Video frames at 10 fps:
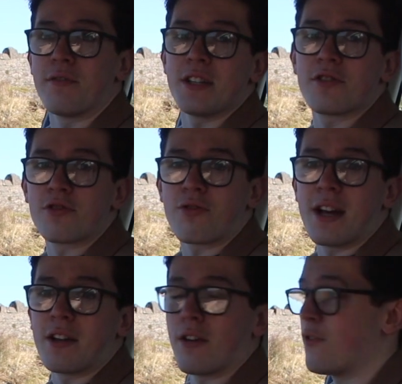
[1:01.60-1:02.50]
there is the
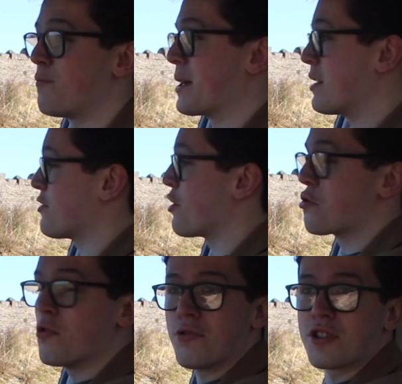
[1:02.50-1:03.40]
trade-off of because the
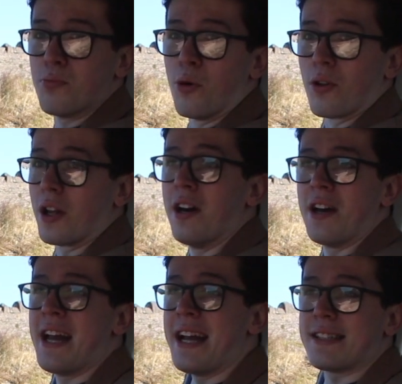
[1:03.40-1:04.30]
door's smaller,
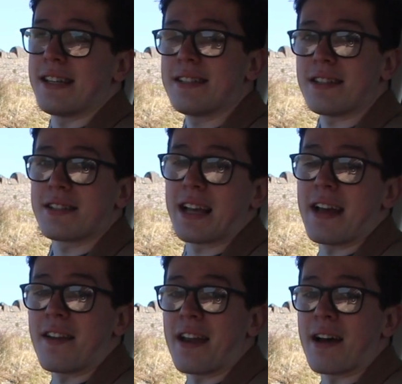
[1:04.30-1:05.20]
it's easier to
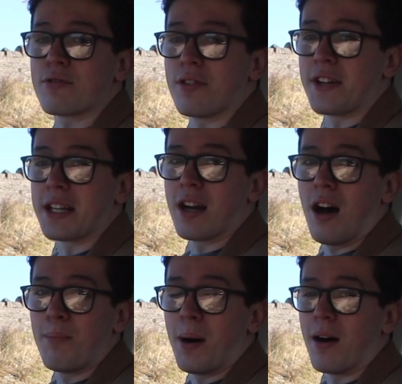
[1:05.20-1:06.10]
get in and out of in
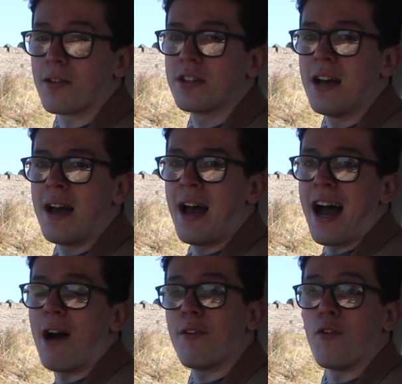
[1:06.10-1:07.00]
car parks.
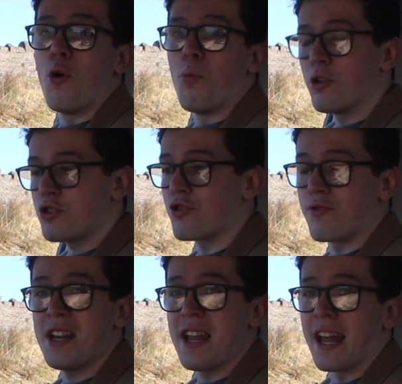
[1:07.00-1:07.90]
However, once
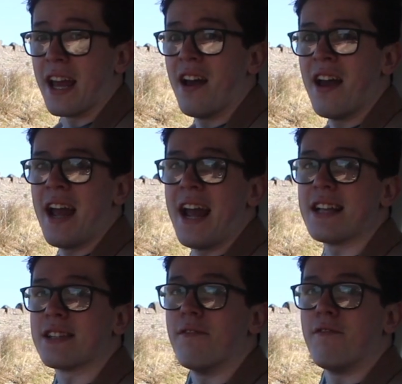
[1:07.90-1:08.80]
you're in here,
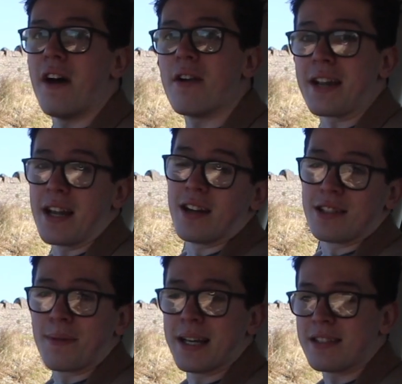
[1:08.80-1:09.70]
it's a very
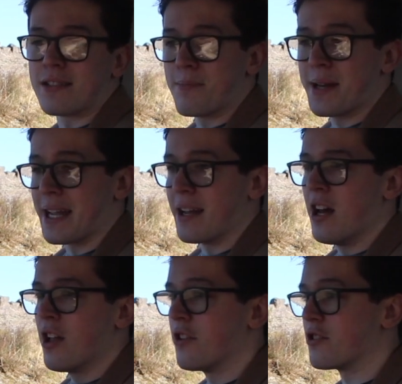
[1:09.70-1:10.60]
nice place to be.
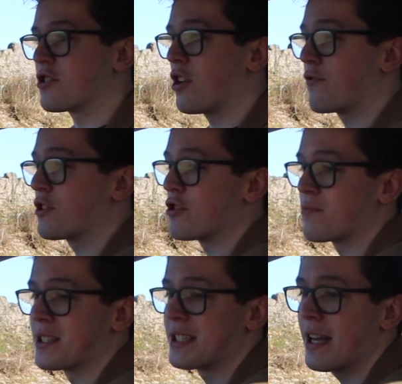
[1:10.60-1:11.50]
There's soft
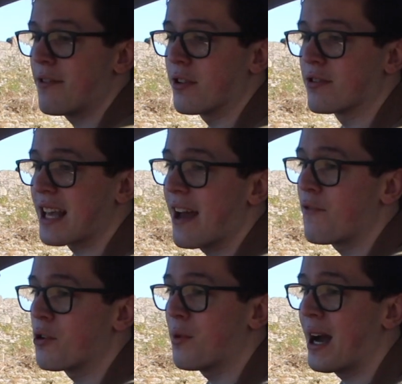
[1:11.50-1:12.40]
touch materials
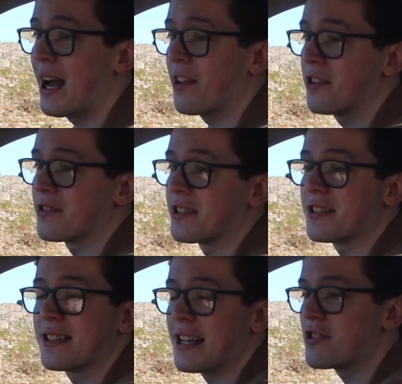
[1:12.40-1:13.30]
everywhere, there's the
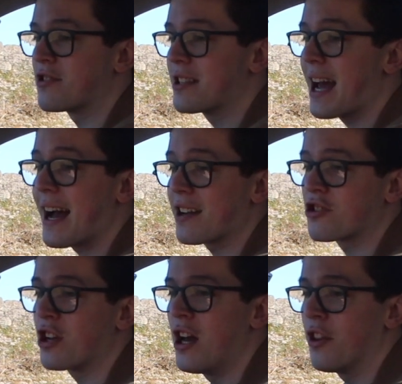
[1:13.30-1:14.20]
stitched
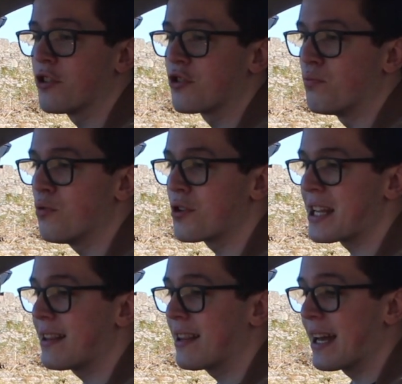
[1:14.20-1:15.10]
dash, there's the wood
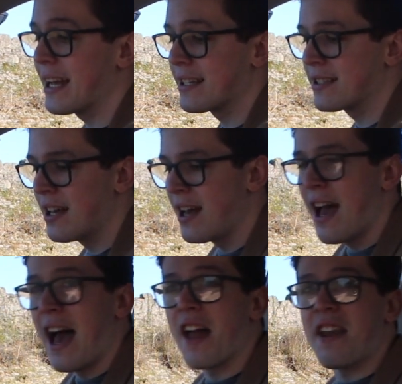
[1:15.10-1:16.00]
inlays,
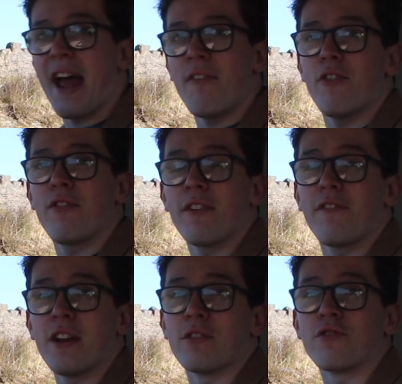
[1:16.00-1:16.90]
and everything
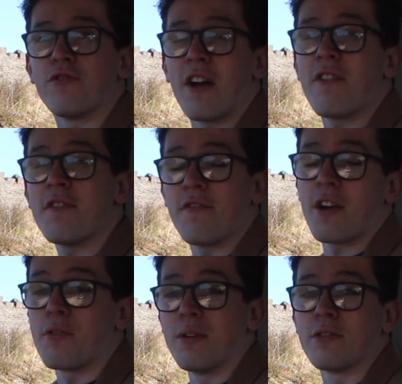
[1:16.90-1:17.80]
feels very,
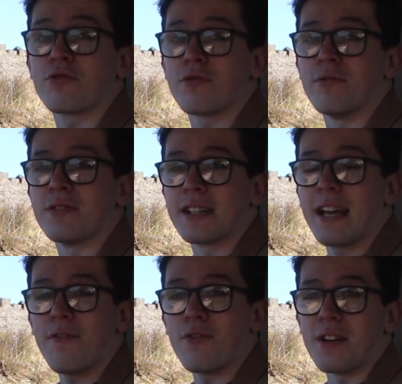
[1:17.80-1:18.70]
very well screwed
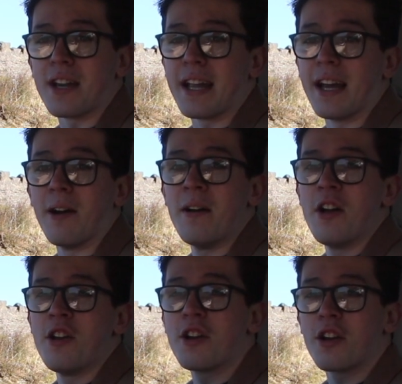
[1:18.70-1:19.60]
together in here.
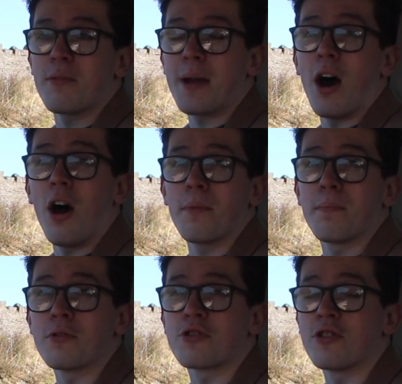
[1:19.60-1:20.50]
You're going to be hard
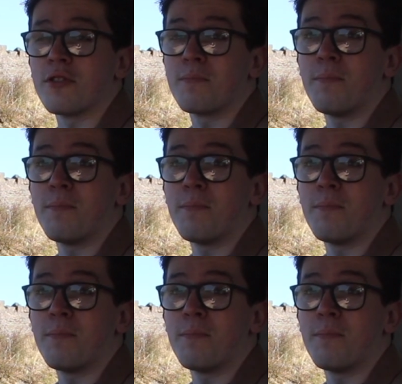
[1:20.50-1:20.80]
pushed to